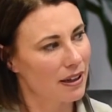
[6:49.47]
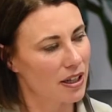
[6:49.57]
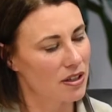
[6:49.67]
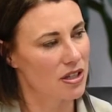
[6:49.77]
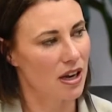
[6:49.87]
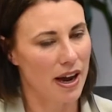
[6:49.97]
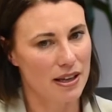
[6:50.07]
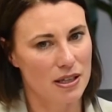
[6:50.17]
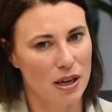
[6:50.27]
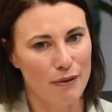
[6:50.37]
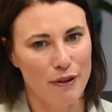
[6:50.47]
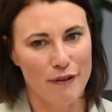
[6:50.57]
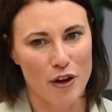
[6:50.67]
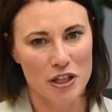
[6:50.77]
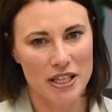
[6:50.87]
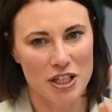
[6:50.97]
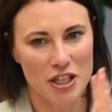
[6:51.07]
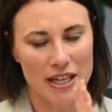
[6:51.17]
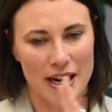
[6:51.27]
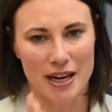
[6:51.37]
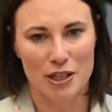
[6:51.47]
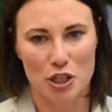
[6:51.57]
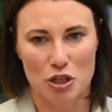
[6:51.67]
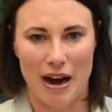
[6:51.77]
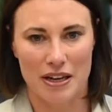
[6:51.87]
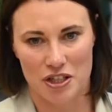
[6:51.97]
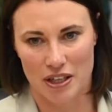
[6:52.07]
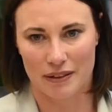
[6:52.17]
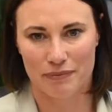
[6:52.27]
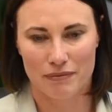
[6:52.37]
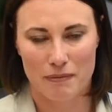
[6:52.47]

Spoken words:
concise, reverse engineered strategy